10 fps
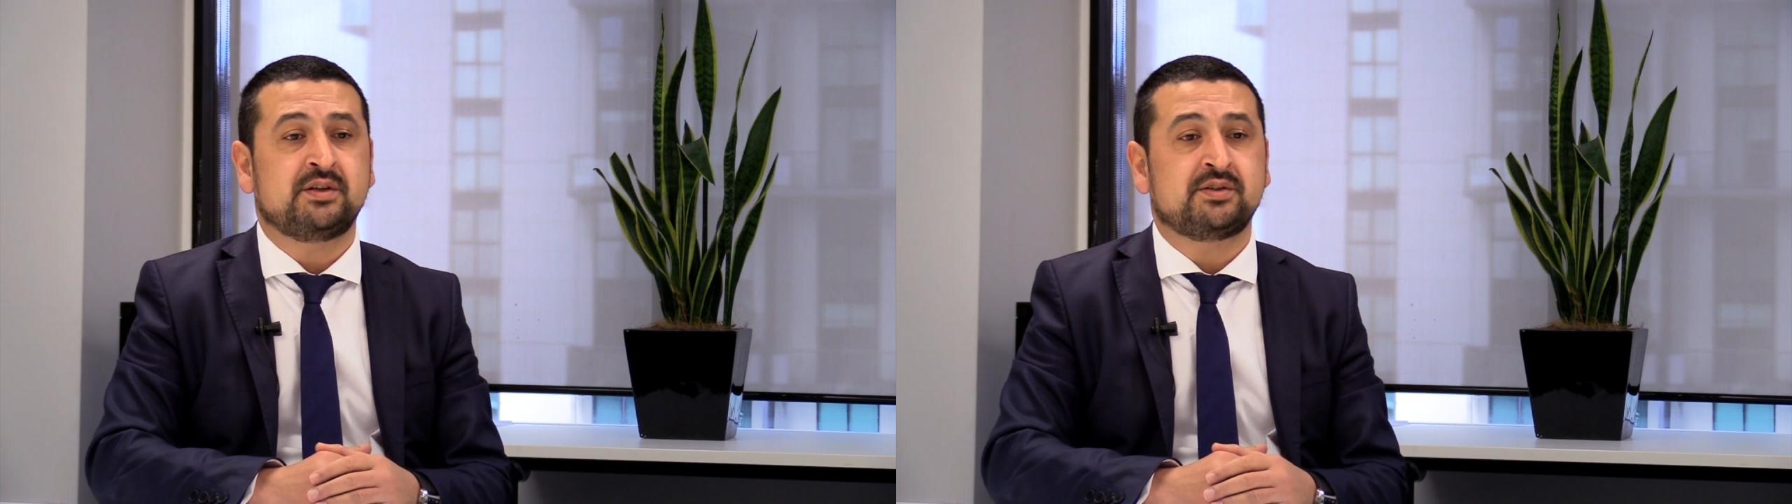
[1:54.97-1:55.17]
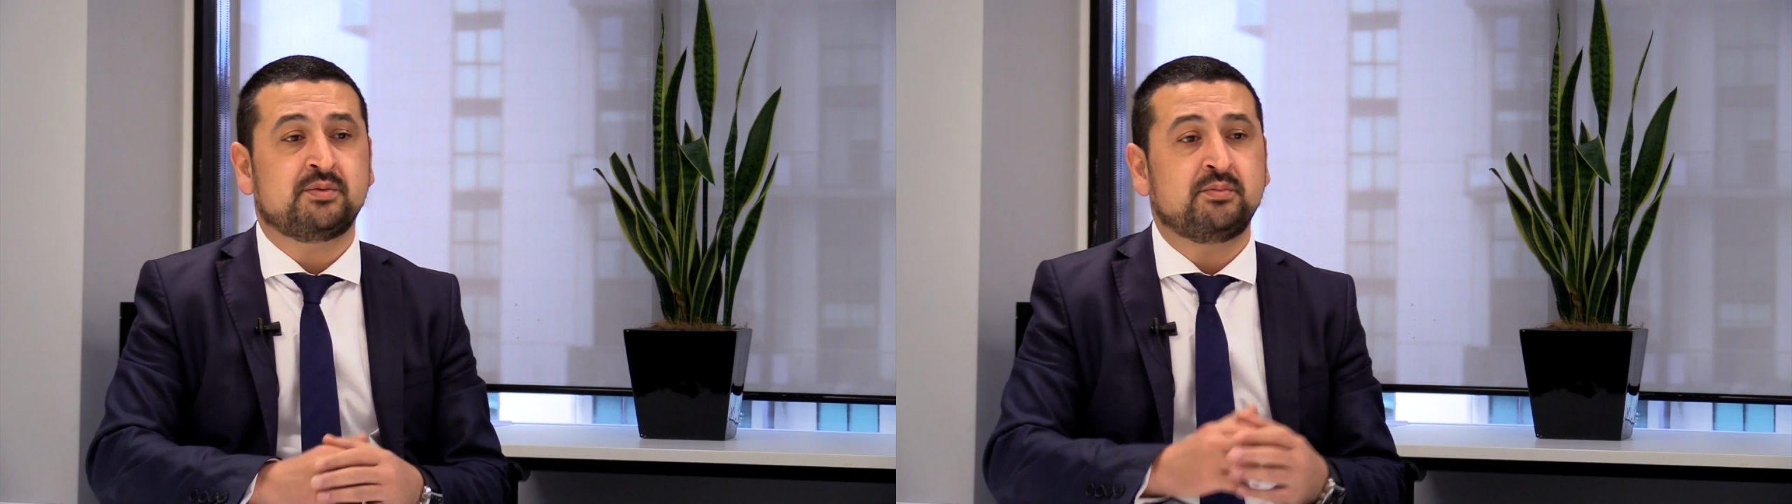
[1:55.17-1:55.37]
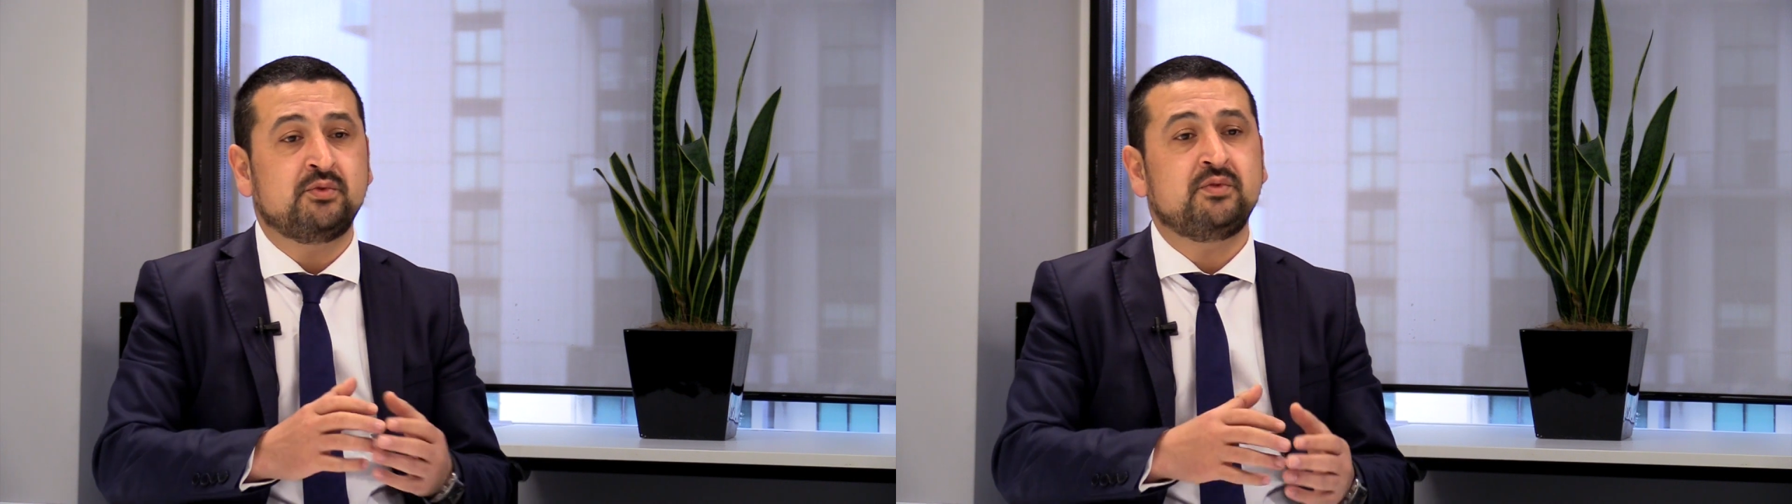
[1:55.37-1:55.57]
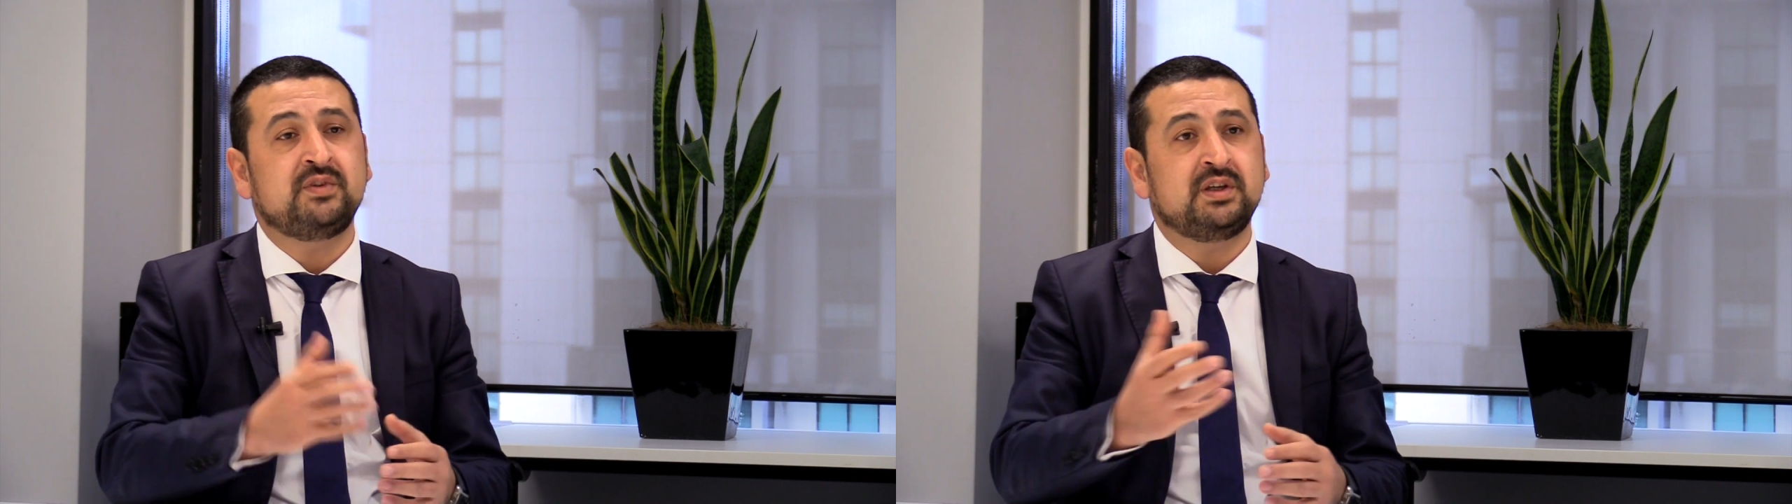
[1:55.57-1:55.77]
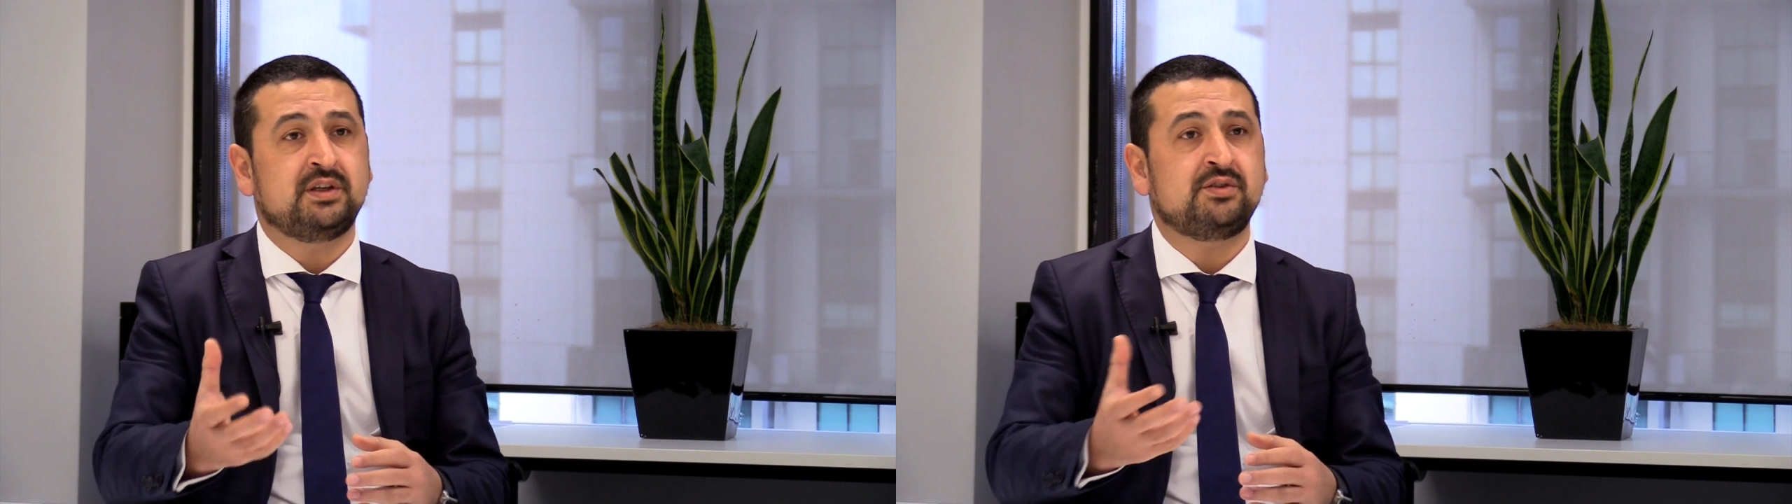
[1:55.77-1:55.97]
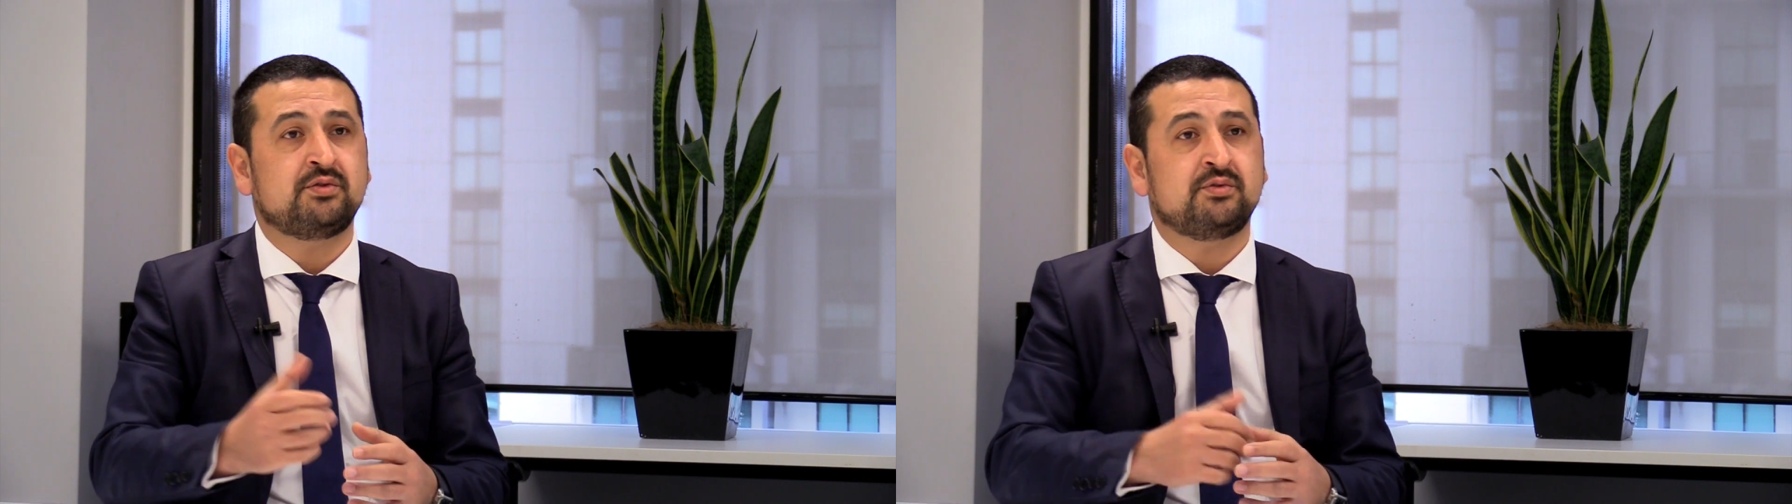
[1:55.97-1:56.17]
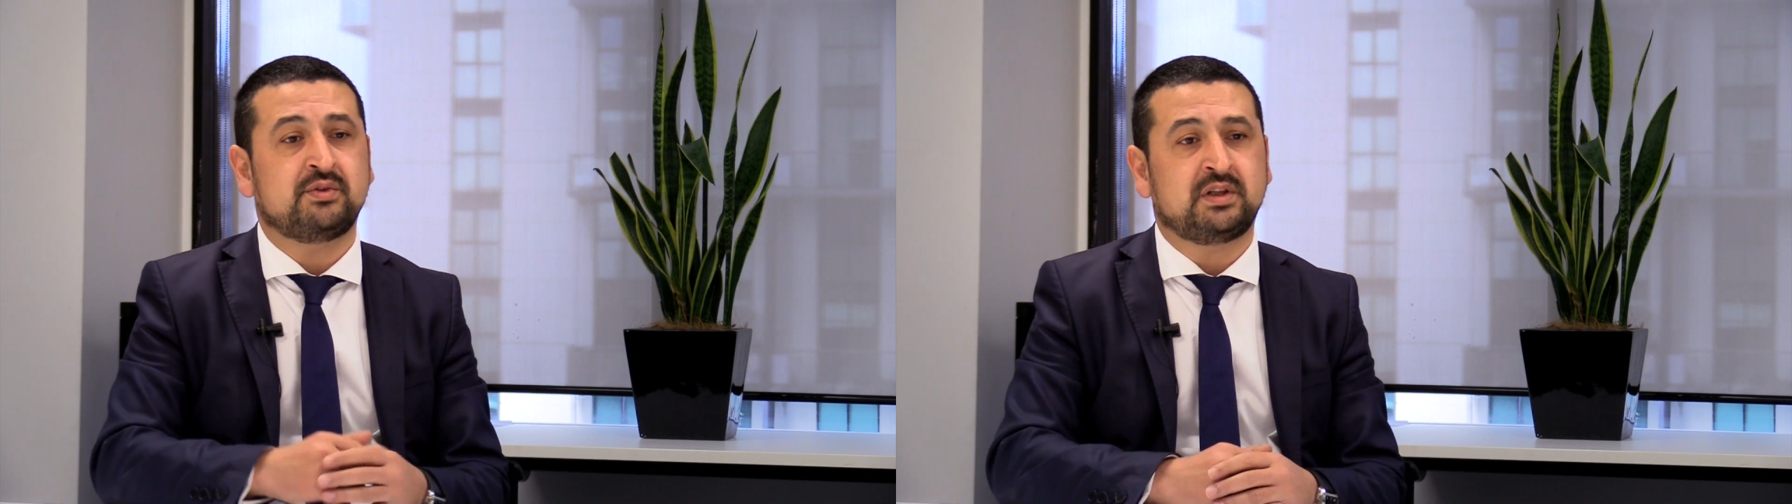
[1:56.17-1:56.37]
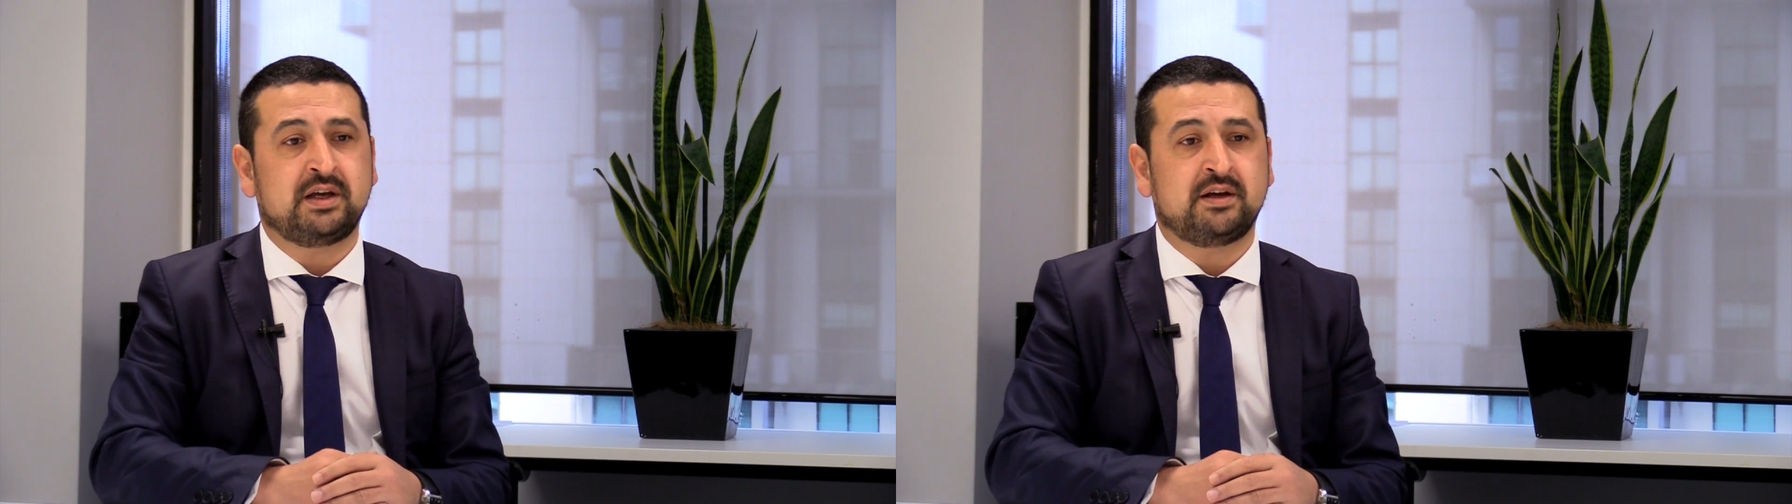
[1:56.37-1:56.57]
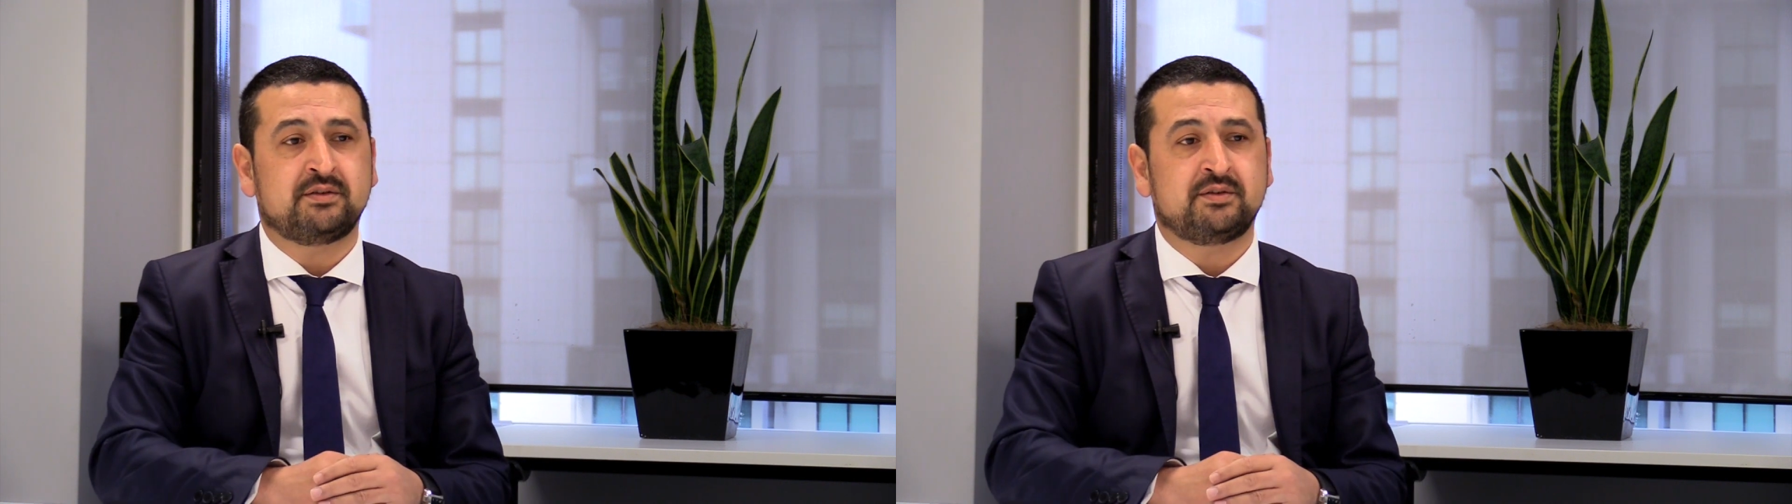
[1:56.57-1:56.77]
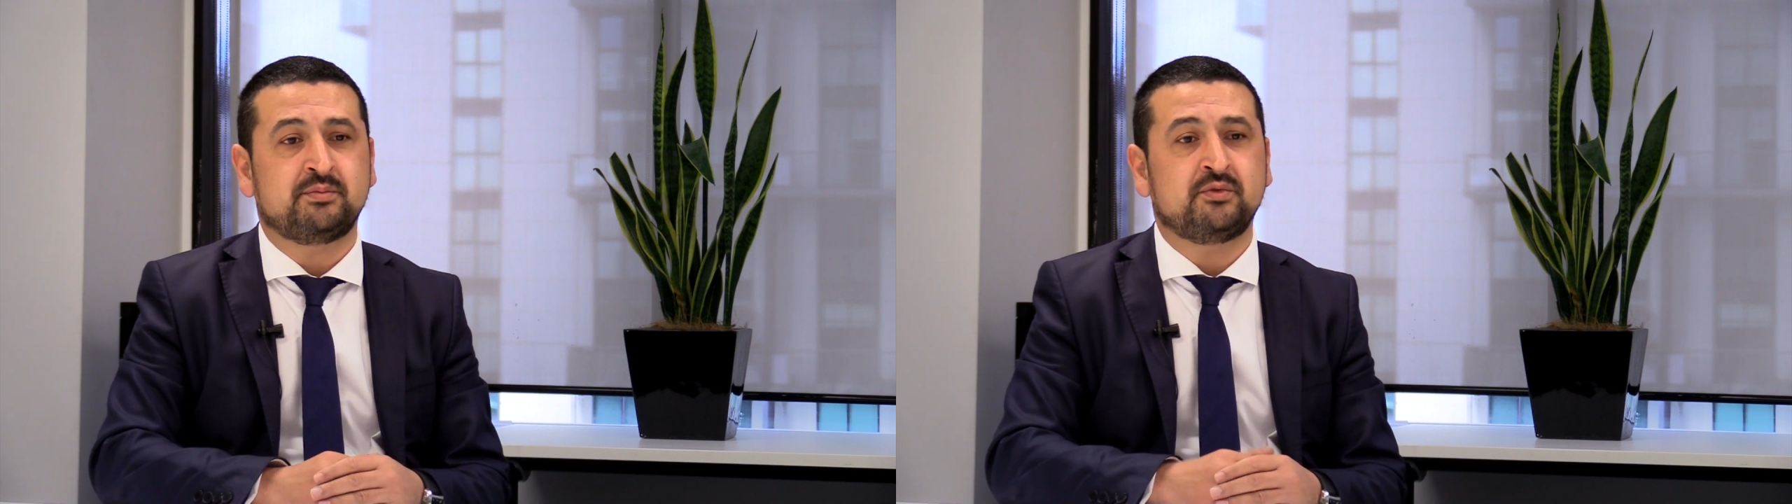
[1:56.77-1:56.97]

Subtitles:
So moving into cloud,